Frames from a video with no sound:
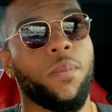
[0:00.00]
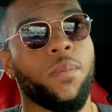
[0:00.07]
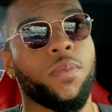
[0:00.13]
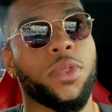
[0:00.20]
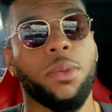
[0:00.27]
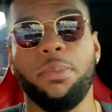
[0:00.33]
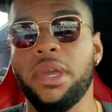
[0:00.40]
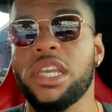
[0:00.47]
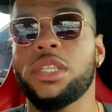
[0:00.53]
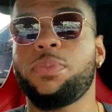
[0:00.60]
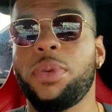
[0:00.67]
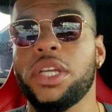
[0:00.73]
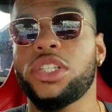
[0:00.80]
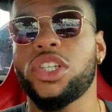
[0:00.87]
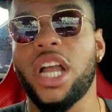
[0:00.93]
The biggest
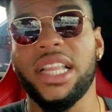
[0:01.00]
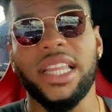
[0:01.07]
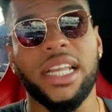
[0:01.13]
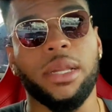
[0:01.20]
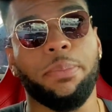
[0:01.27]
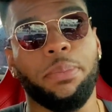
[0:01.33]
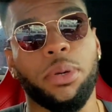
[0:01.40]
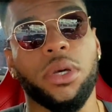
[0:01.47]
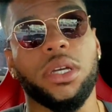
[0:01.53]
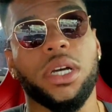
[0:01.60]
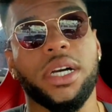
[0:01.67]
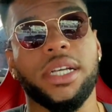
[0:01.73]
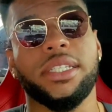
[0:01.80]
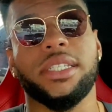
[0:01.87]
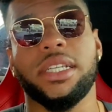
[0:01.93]
picture, I like to put
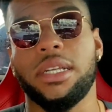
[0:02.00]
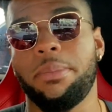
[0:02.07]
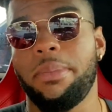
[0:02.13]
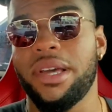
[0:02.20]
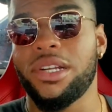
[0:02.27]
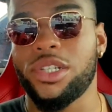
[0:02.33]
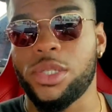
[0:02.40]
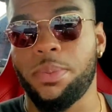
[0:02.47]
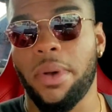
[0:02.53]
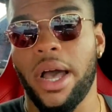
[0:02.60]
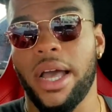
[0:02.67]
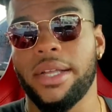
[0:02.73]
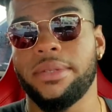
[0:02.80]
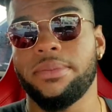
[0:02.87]
us in a better spot.